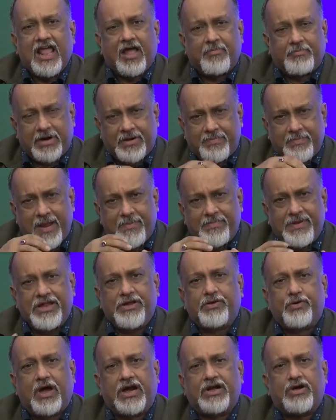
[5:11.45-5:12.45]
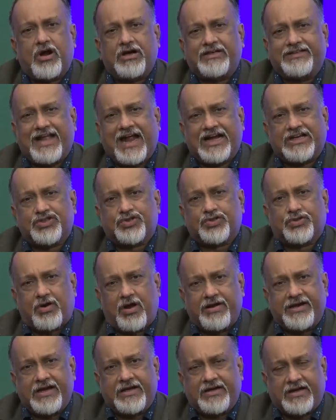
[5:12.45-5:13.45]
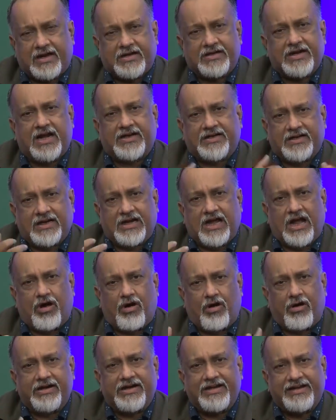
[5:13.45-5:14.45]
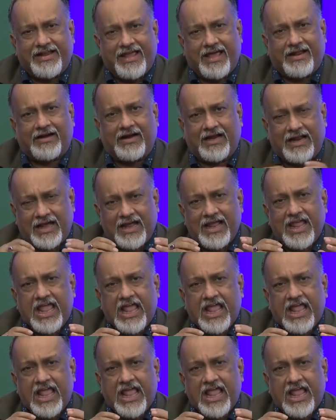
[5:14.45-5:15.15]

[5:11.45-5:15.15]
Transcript: but maybe you are not that strong in Karnataka or in Kerala.